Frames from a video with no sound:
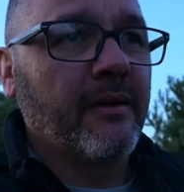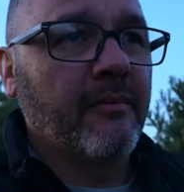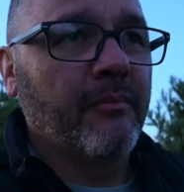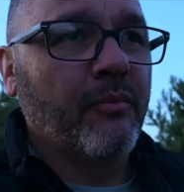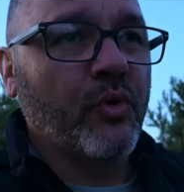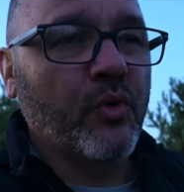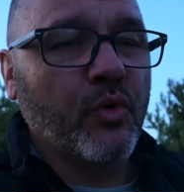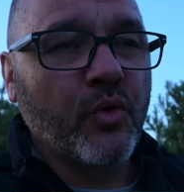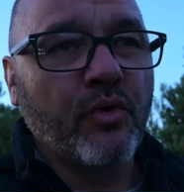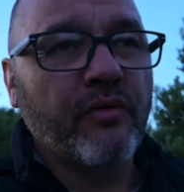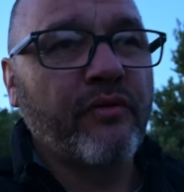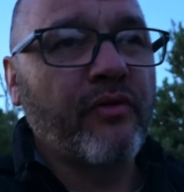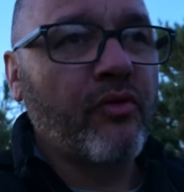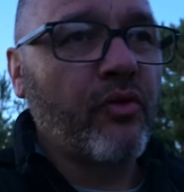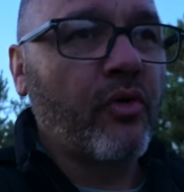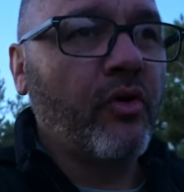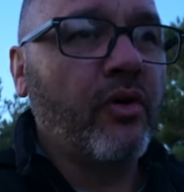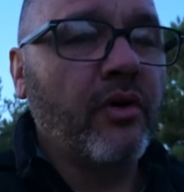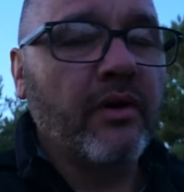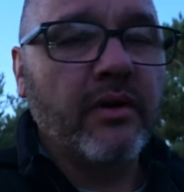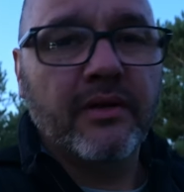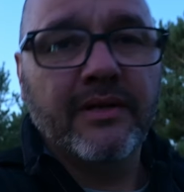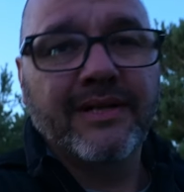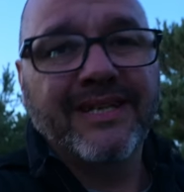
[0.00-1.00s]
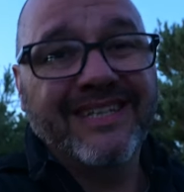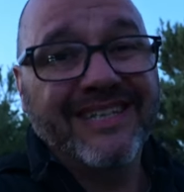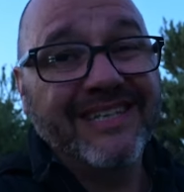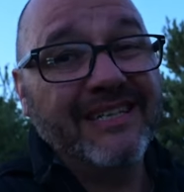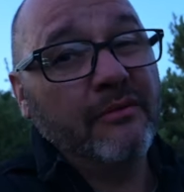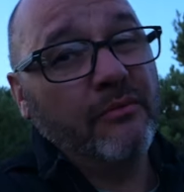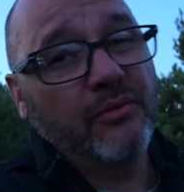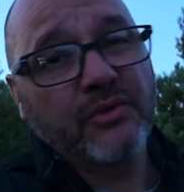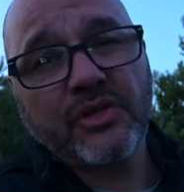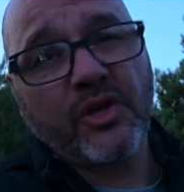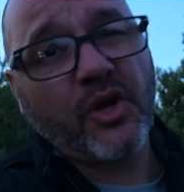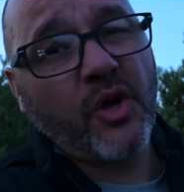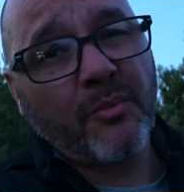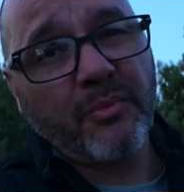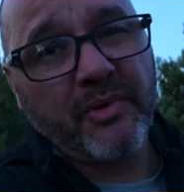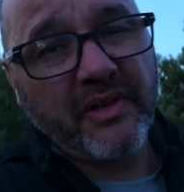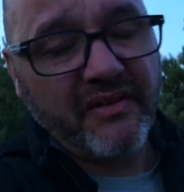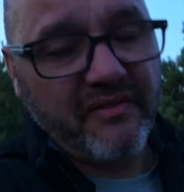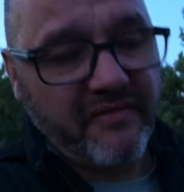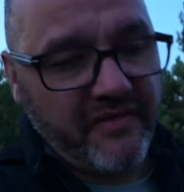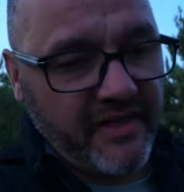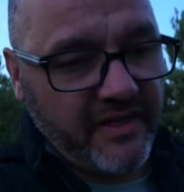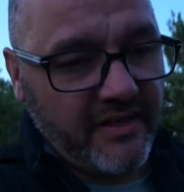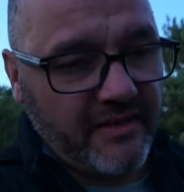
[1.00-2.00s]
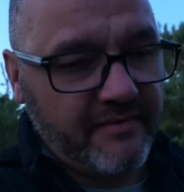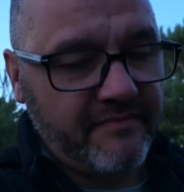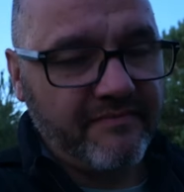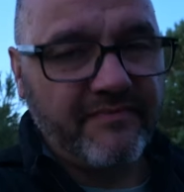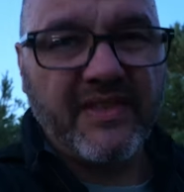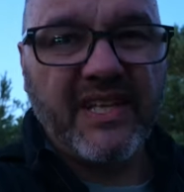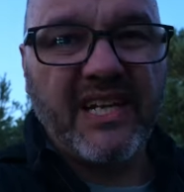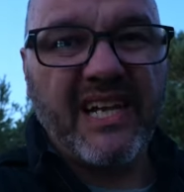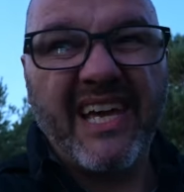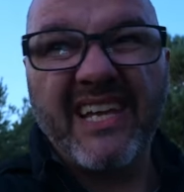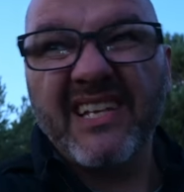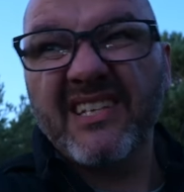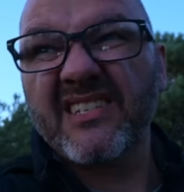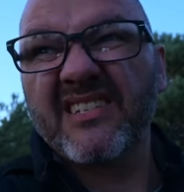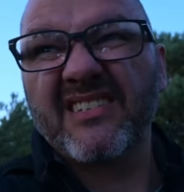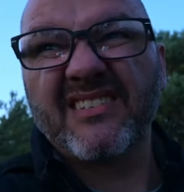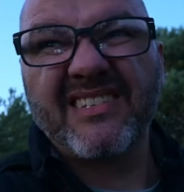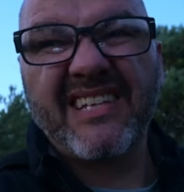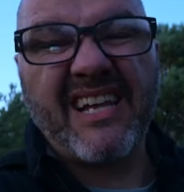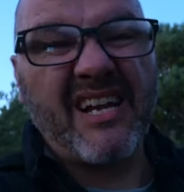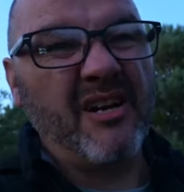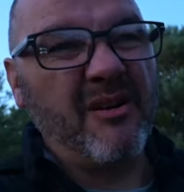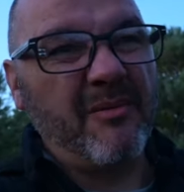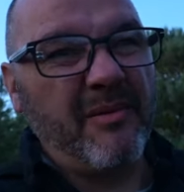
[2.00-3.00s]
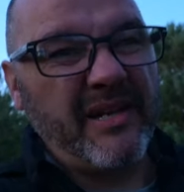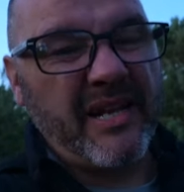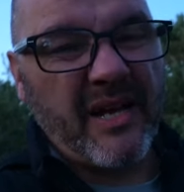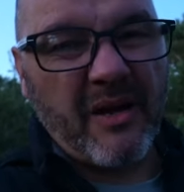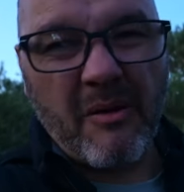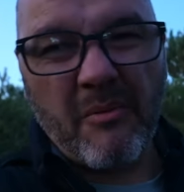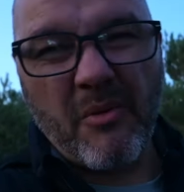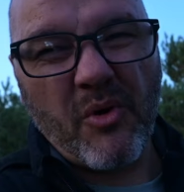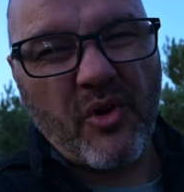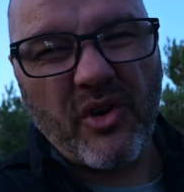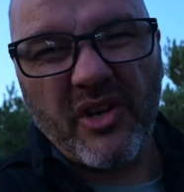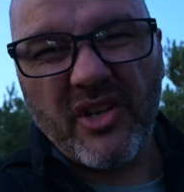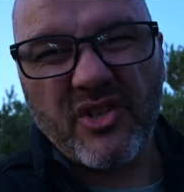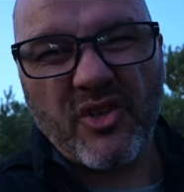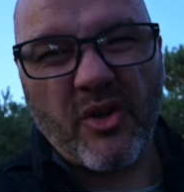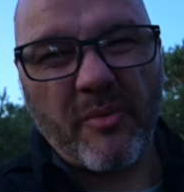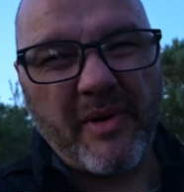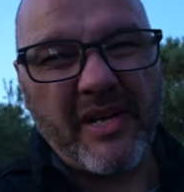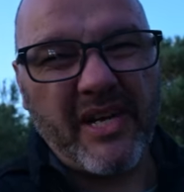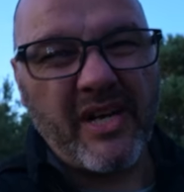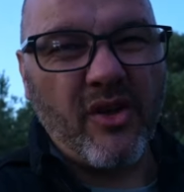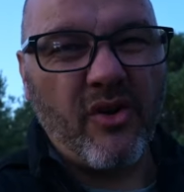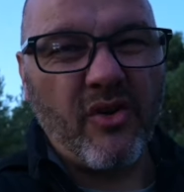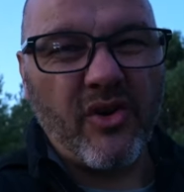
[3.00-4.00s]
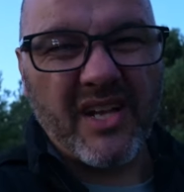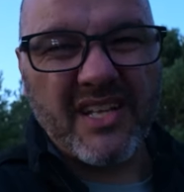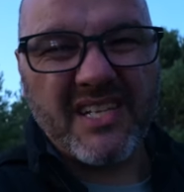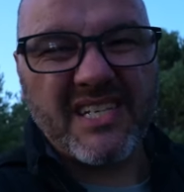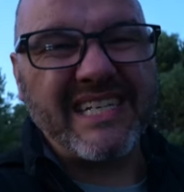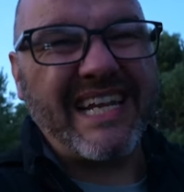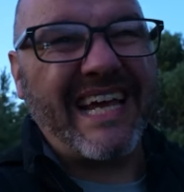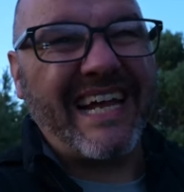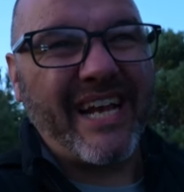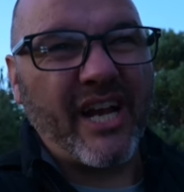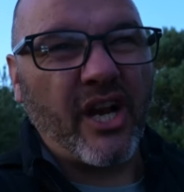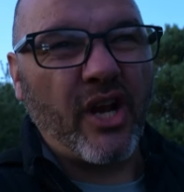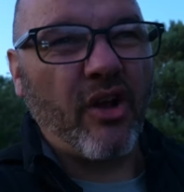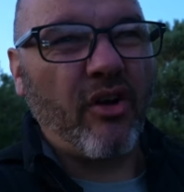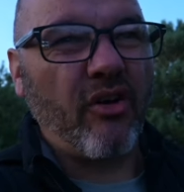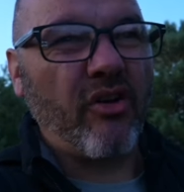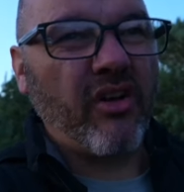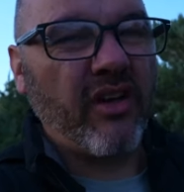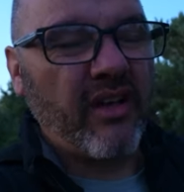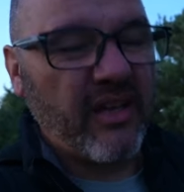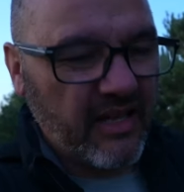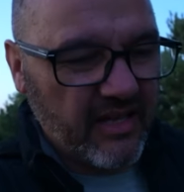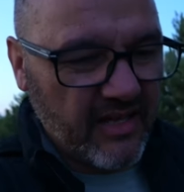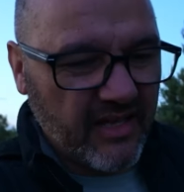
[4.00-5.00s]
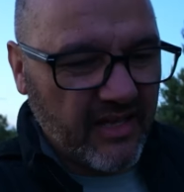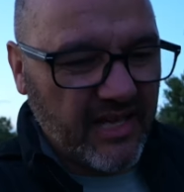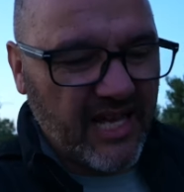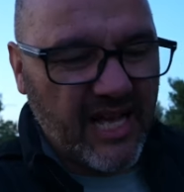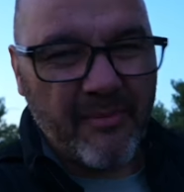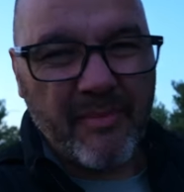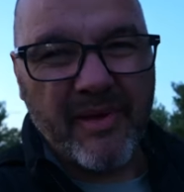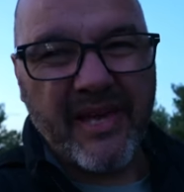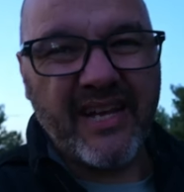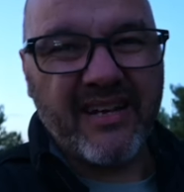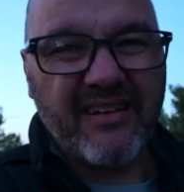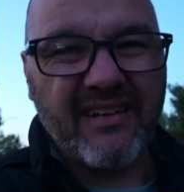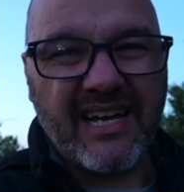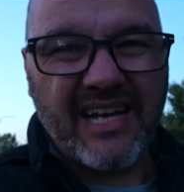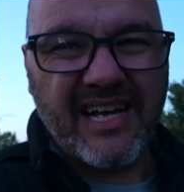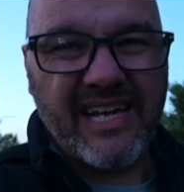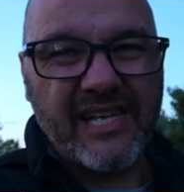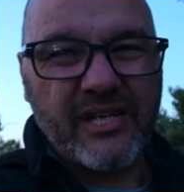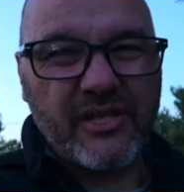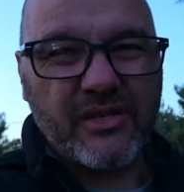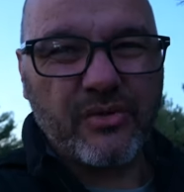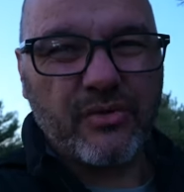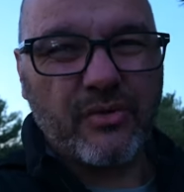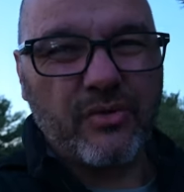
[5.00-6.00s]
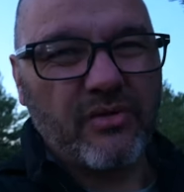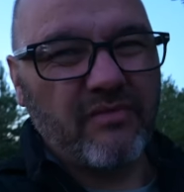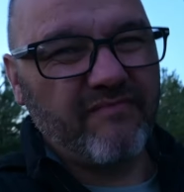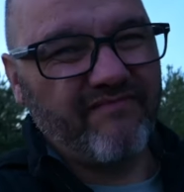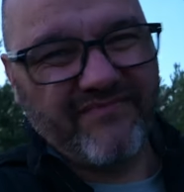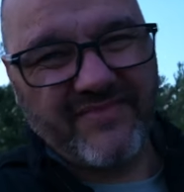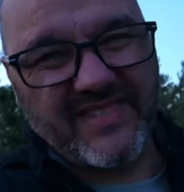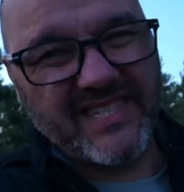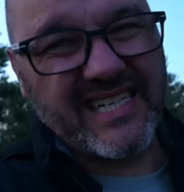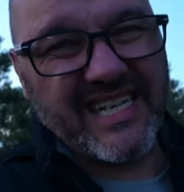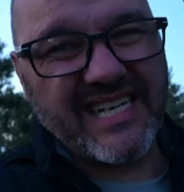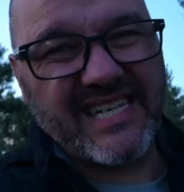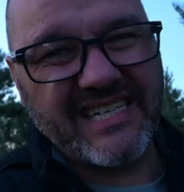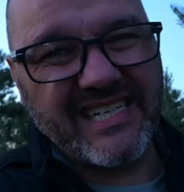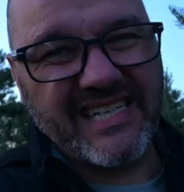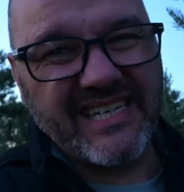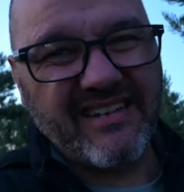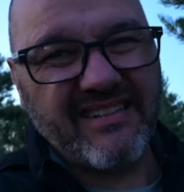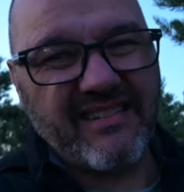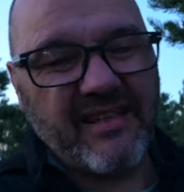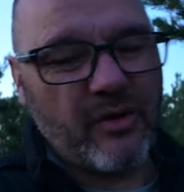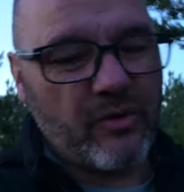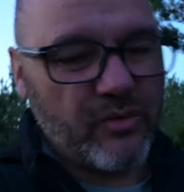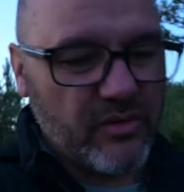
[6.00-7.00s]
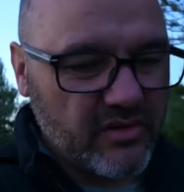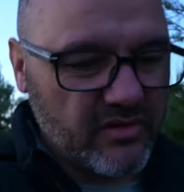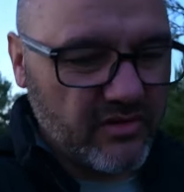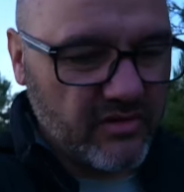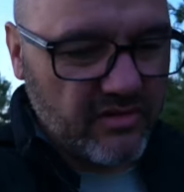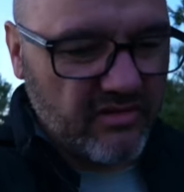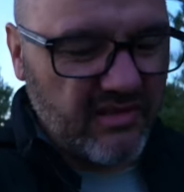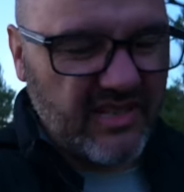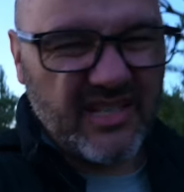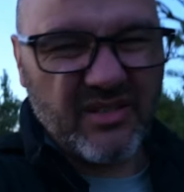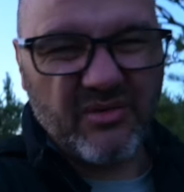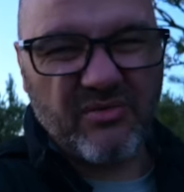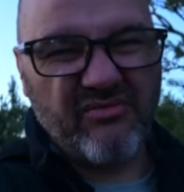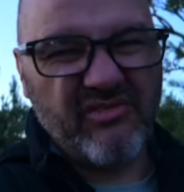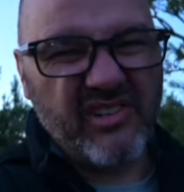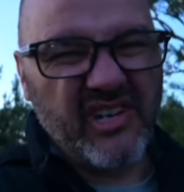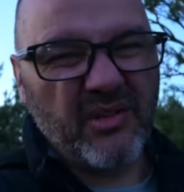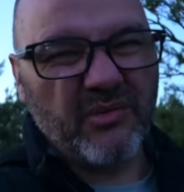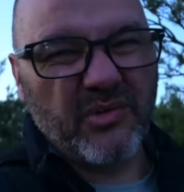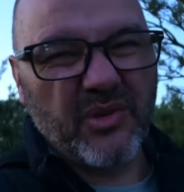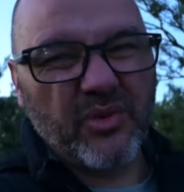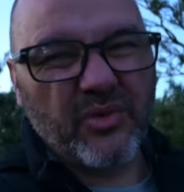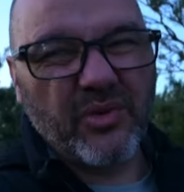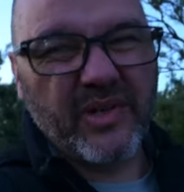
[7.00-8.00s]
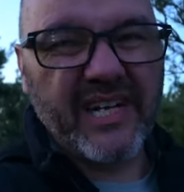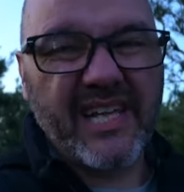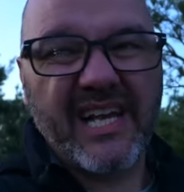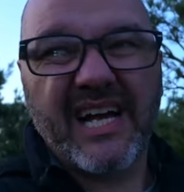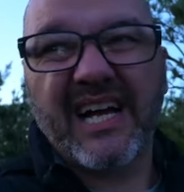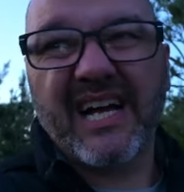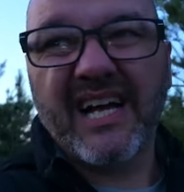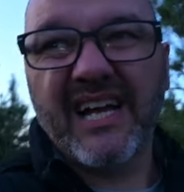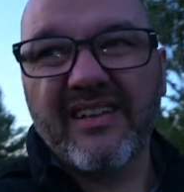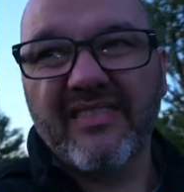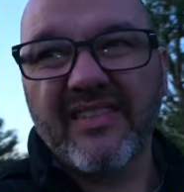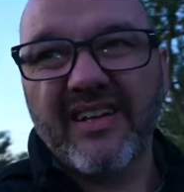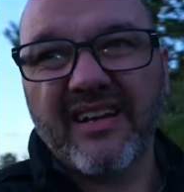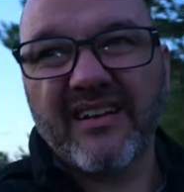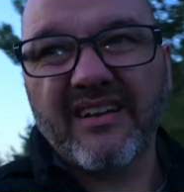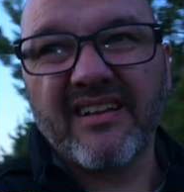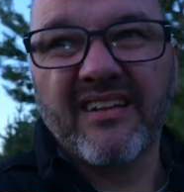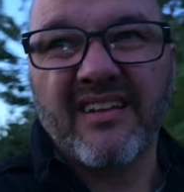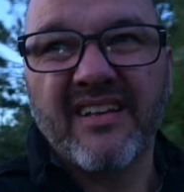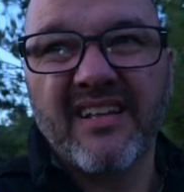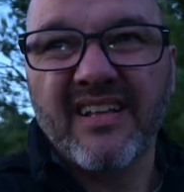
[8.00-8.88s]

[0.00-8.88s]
But overall, it was a complete fail. The light's terrible now. I'm not going to stop any longer. It's nine o'clock. I'm hitting I S O sixteen thousand. I don't really want to go any higher than that.